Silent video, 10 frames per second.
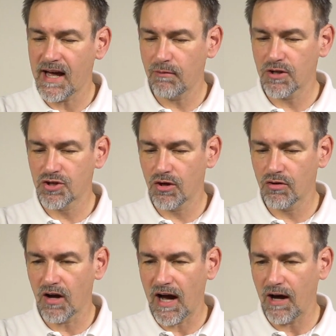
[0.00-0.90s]
I will show
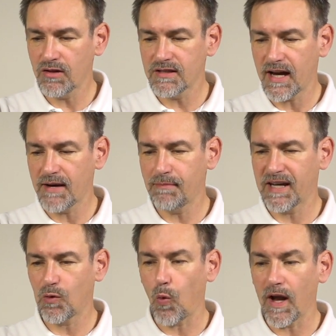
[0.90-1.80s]
you outside,
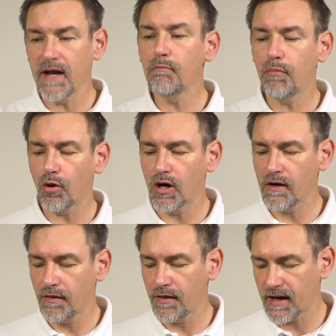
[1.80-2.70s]
but one
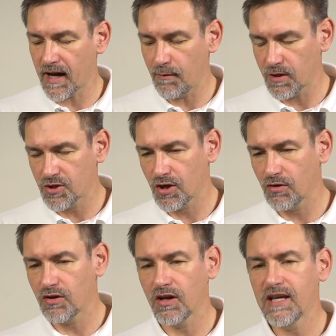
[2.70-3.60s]
important thing I will show
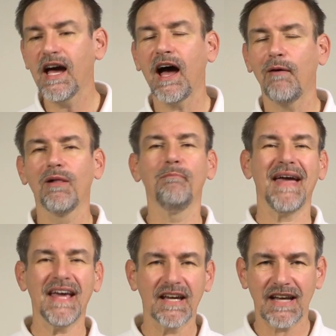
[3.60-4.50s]
you here, I will
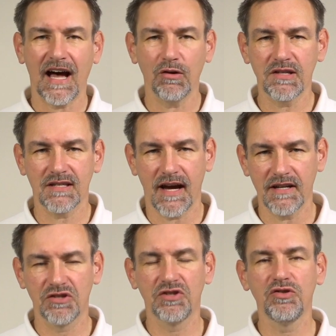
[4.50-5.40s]
make it
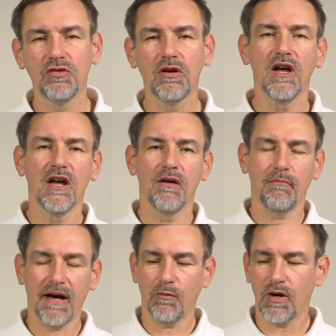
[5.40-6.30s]
outside too,
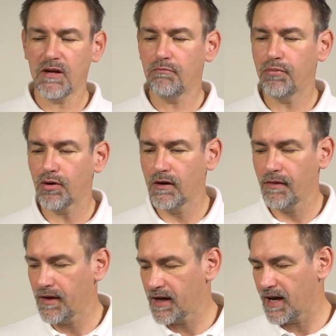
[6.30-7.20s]
but one
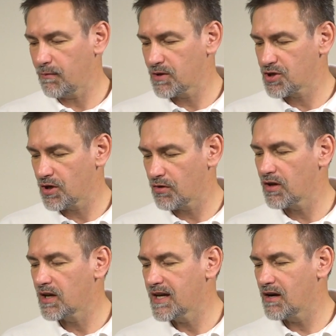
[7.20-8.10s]
important thing I will show
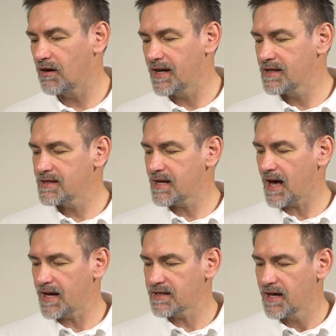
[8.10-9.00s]
you here
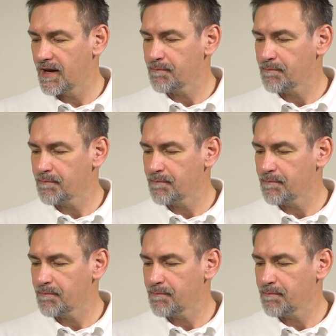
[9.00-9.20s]
inside.